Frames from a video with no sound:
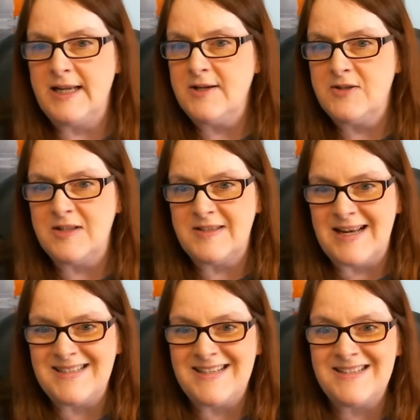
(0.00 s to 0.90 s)
here's the
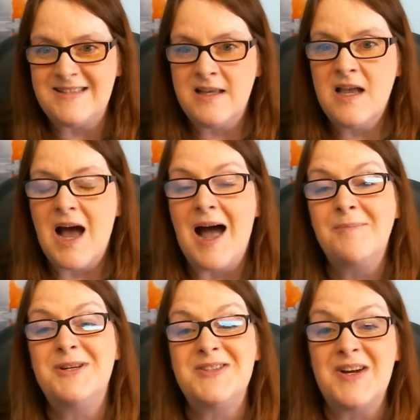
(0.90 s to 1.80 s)
sentence? I'm
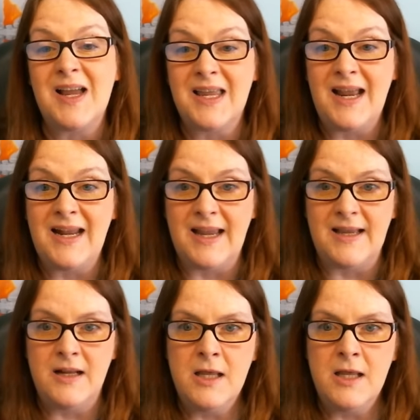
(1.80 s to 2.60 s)
just not getting it.